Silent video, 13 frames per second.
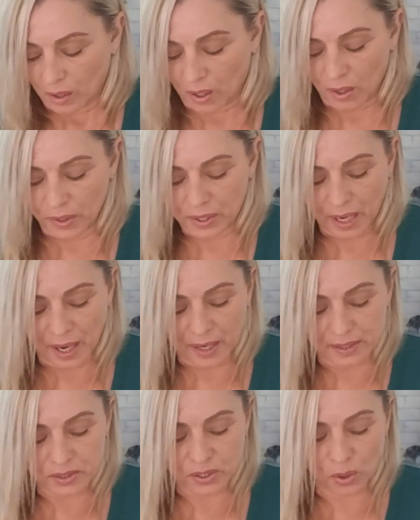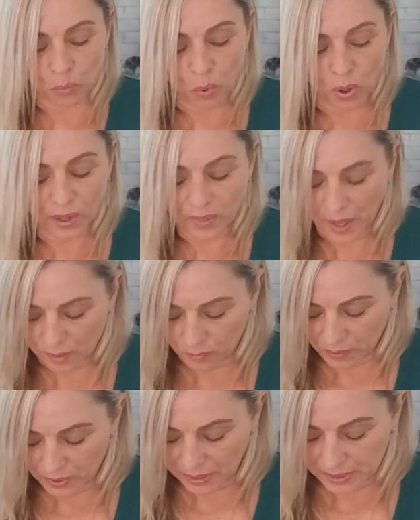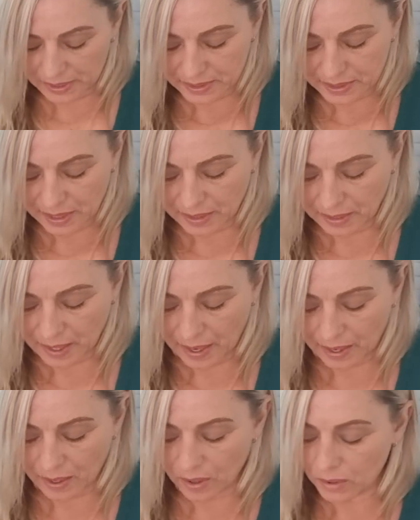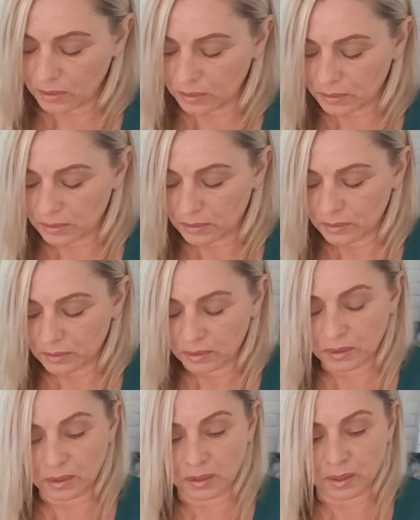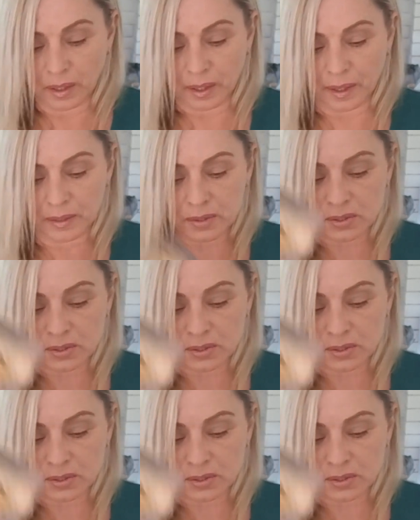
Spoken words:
Okay, so what are they releasing now? Yeah,